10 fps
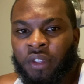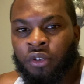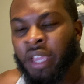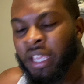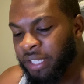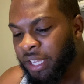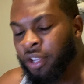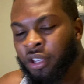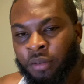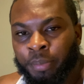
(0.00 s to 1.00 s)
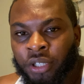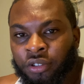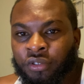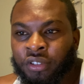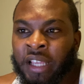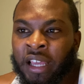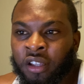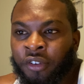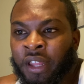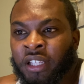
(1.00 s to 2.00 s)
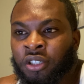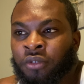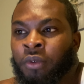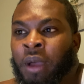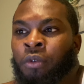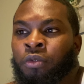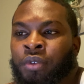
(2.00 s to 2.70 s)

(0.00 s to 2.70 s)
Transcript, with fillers: you can't take care of your personal side of credit so why would